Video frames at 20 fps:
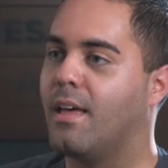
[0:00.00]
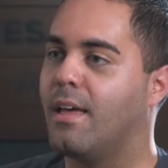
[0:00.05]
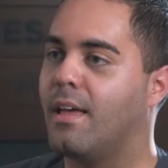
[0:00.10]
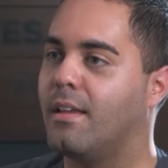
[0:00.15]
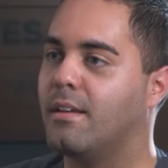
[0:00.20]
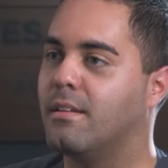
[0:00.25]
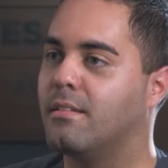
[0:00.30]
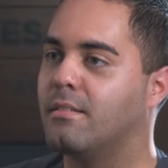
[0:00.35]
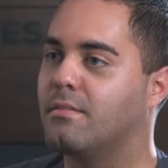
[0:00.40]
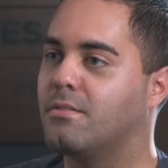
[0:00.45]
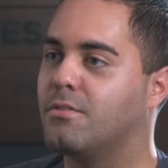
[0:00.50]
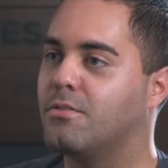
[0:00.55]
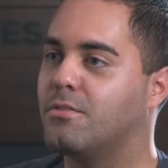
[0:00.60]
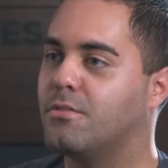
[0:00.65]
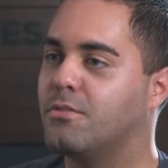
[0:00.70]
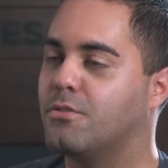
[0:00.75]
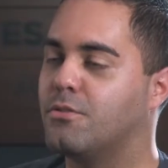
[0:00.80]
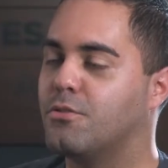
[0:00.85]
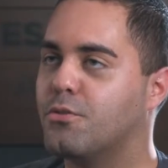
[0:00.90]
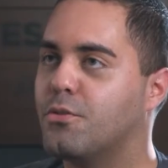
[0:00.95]
and
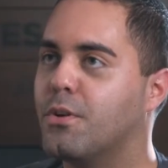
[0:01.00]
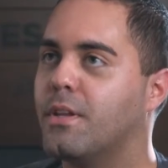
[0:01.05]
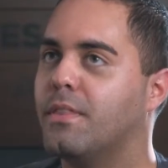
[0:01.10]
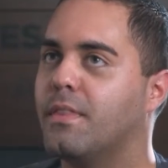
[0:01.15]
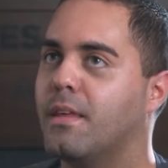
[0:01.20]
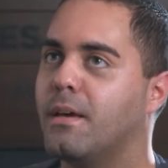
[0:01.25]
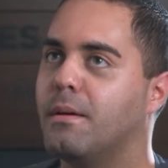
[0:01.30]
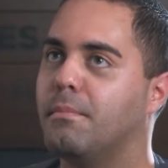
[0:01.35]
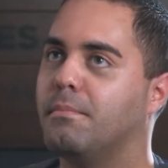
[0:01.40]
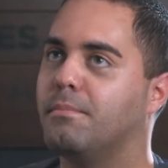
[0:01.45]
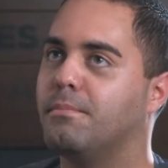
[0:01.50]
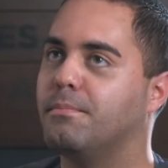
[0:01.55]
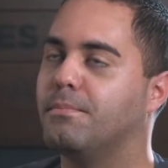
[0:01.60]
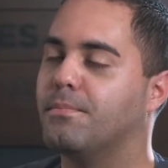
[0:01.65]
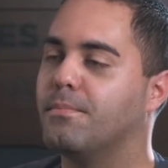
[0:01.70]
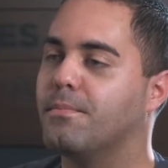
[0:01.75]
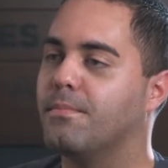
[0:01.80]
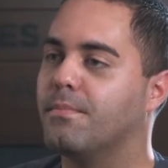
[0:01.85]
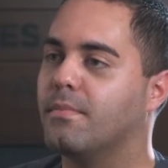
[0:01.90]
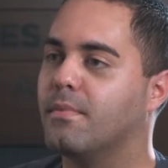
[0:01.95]
treat them
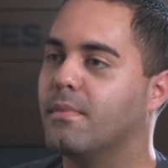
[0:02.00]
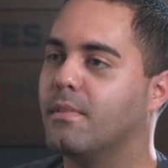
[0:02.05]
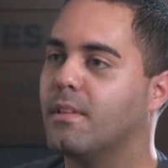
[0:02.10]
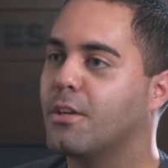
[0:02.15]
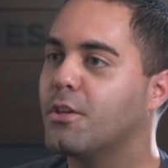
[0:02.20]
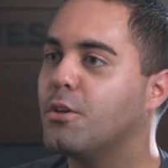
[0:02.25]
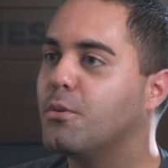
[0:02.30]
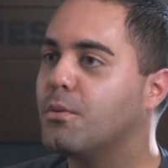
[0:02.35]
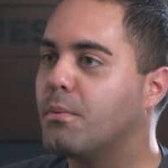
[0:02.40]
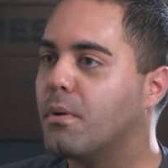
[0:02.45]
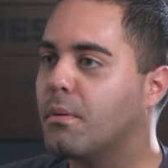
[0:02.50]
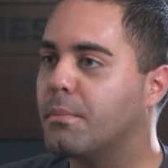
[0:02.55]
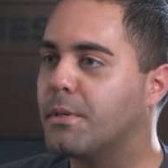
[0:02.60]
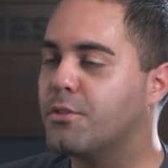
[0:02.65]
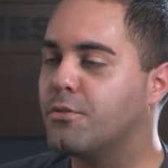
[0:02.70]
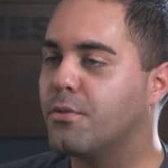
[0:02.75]
like you would want to be